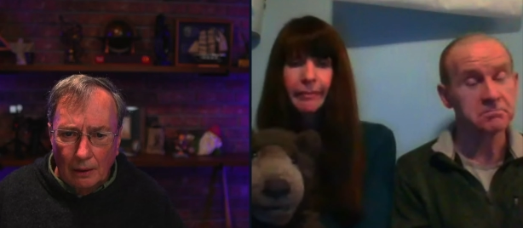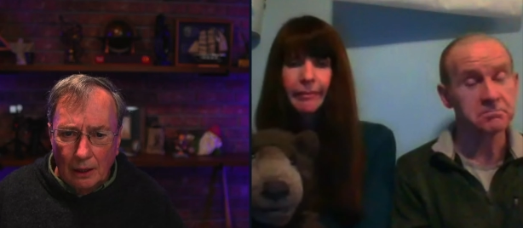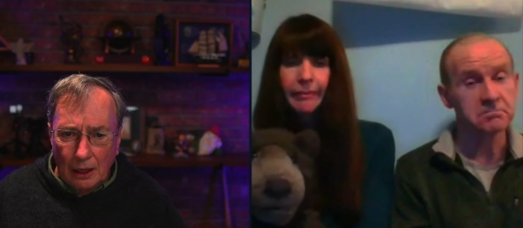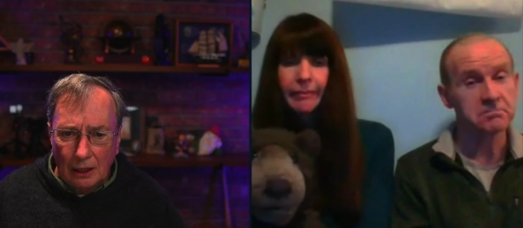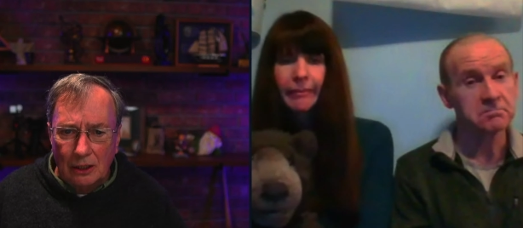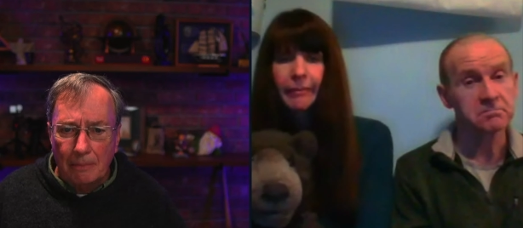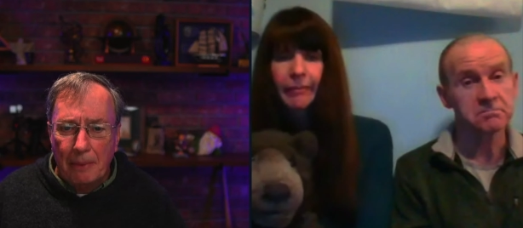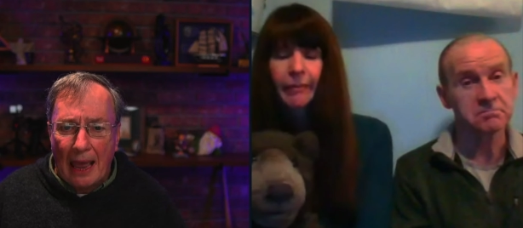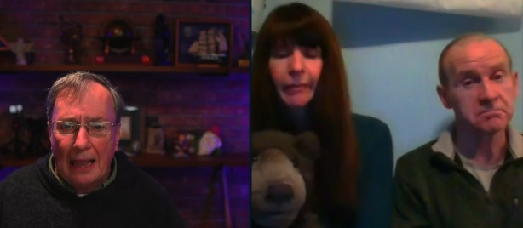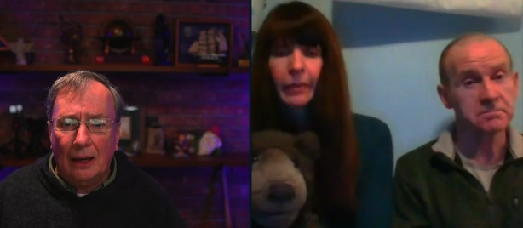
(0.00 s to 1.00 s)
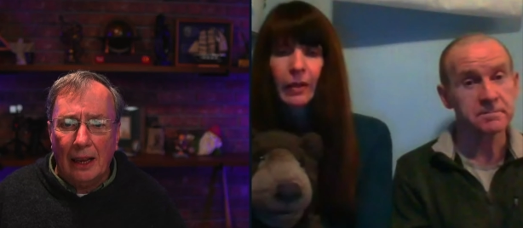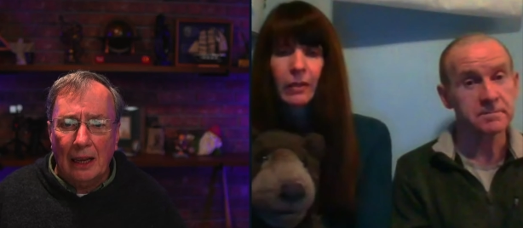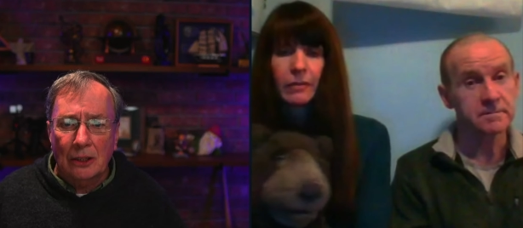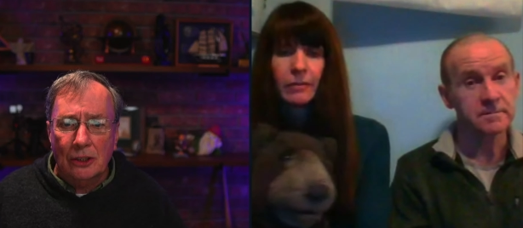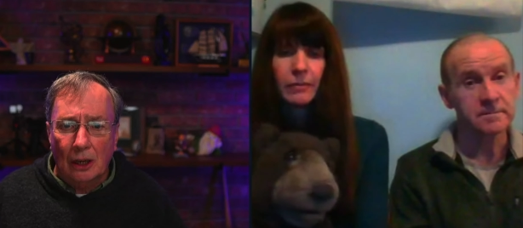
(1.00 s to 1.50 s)
Speaker 1: It's the
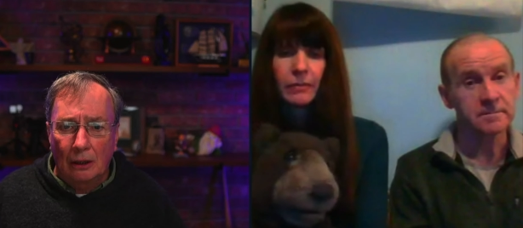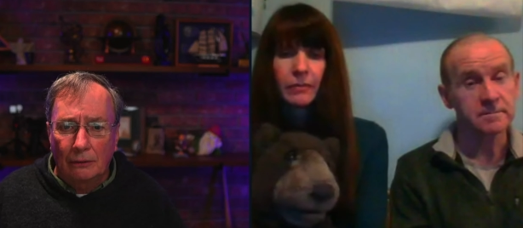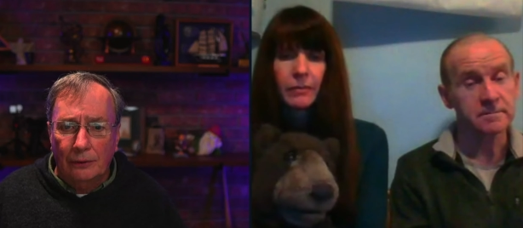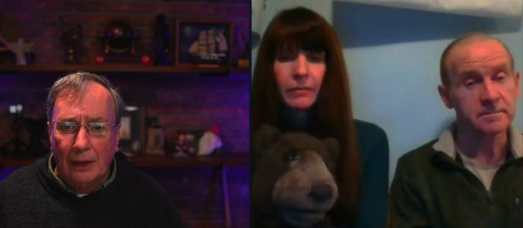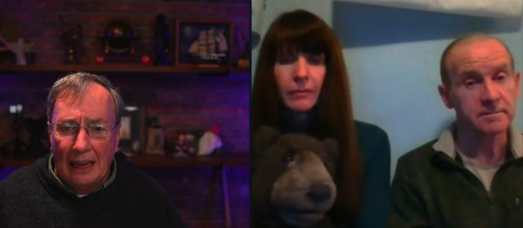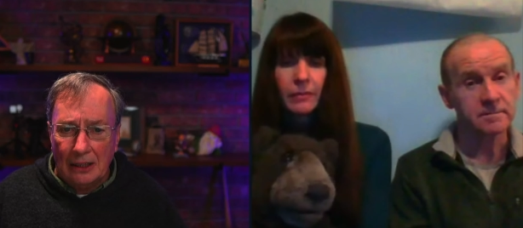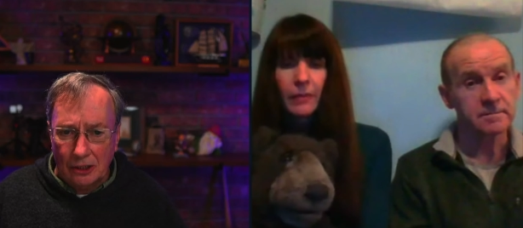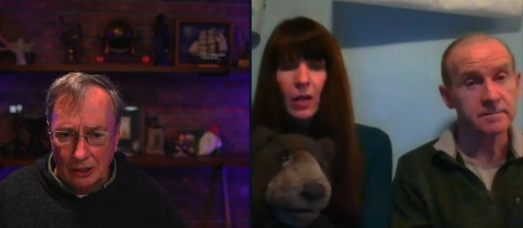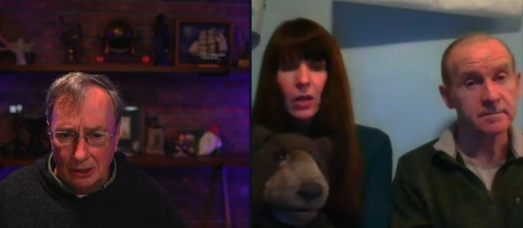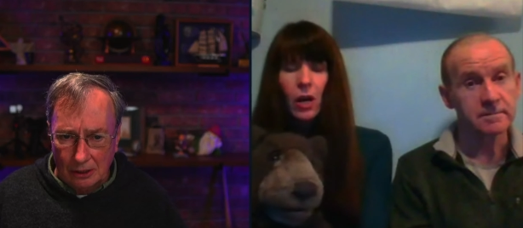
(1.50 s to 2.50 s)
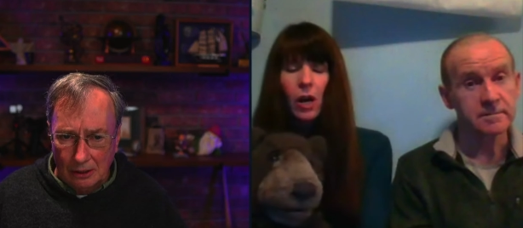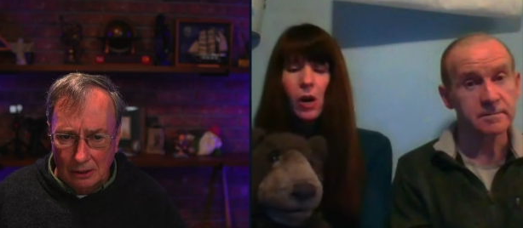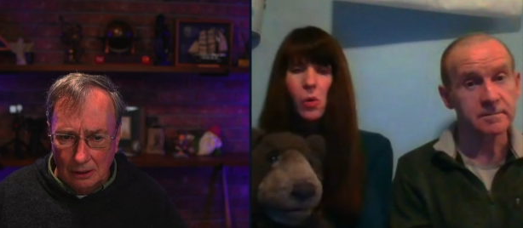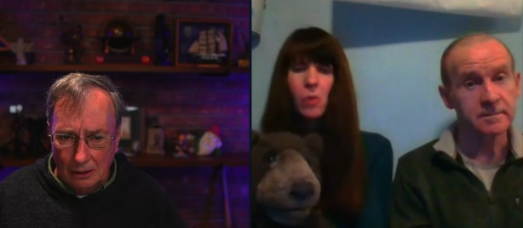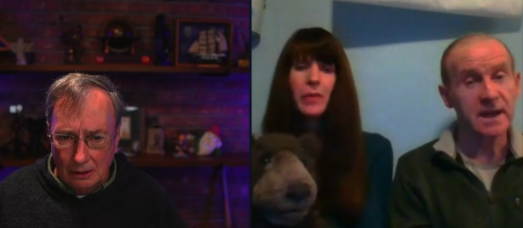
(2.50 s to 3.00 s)
Badlands of Kansas.
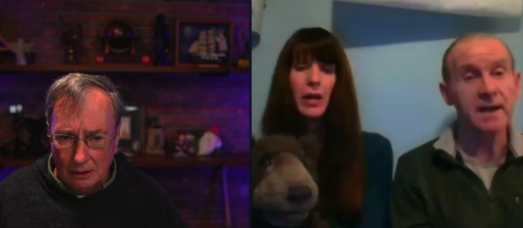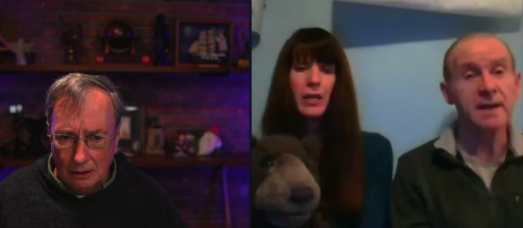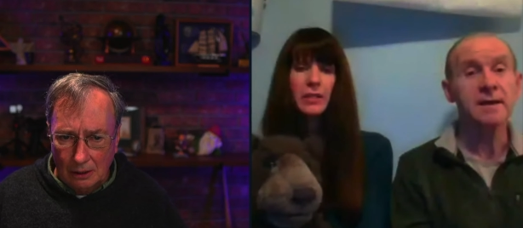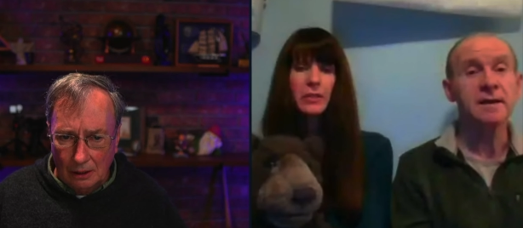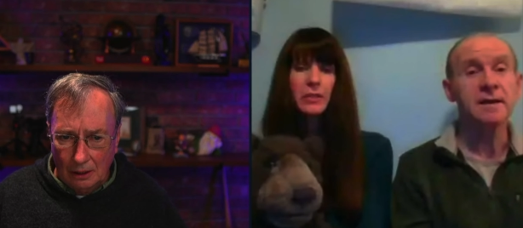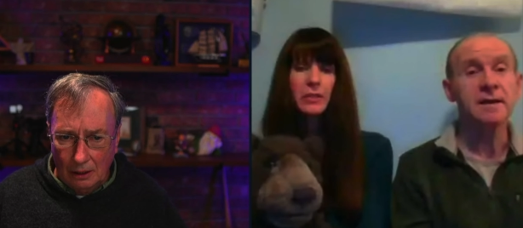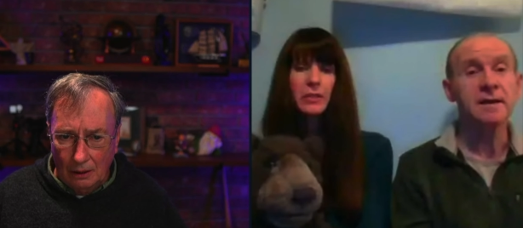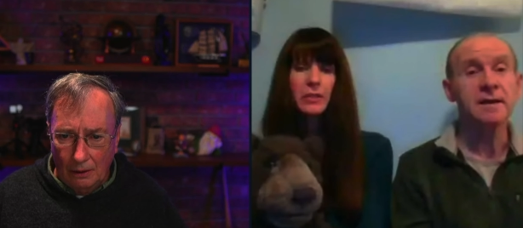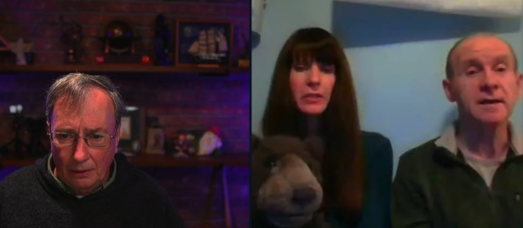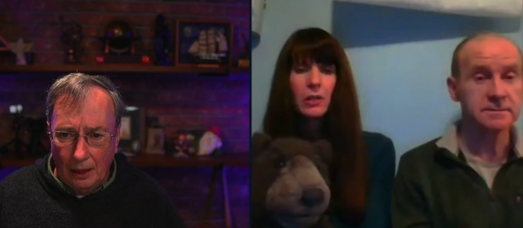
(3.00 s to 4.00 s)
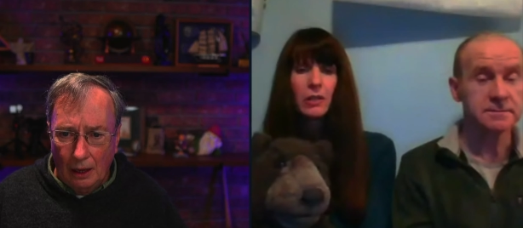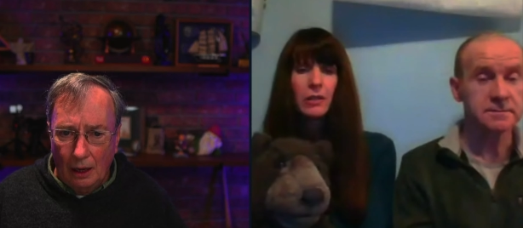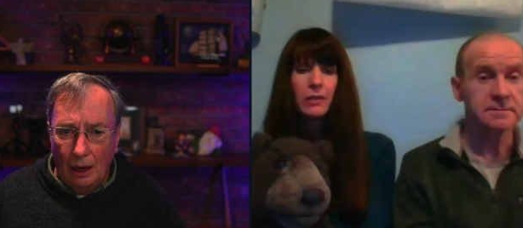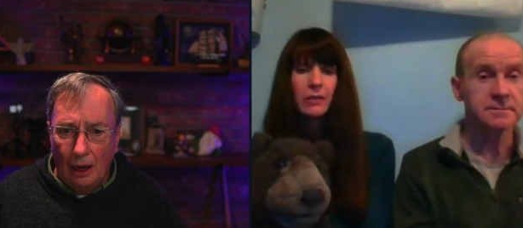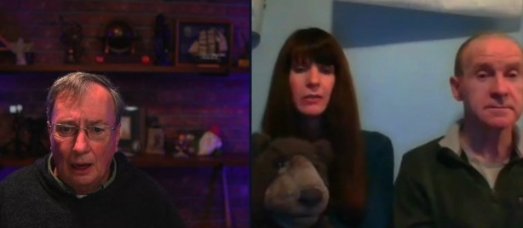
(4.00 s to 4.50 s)
Oh, nice. Ah.
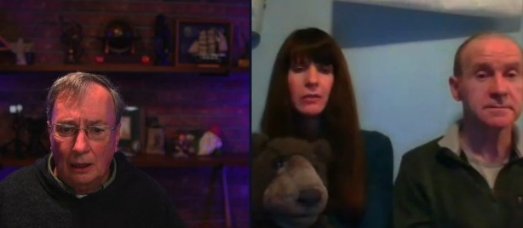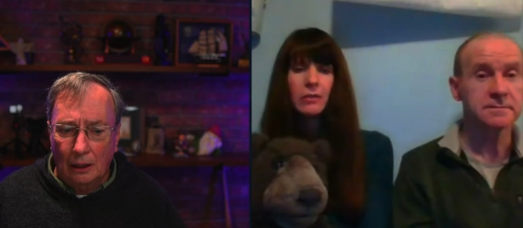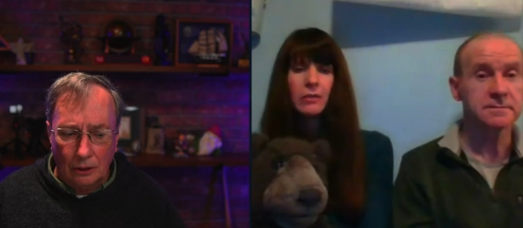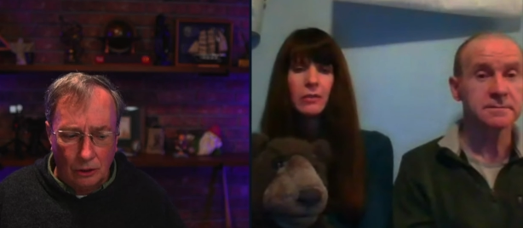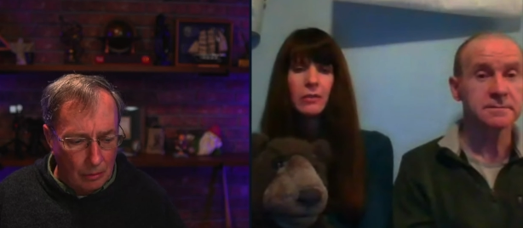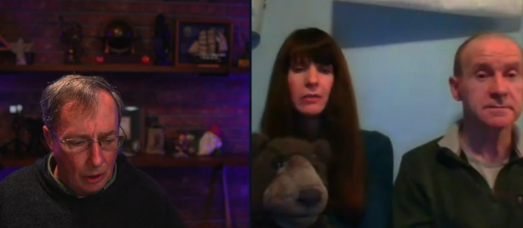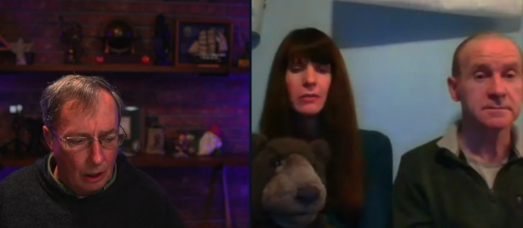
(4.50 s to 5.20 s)
And uh, so I'm gonna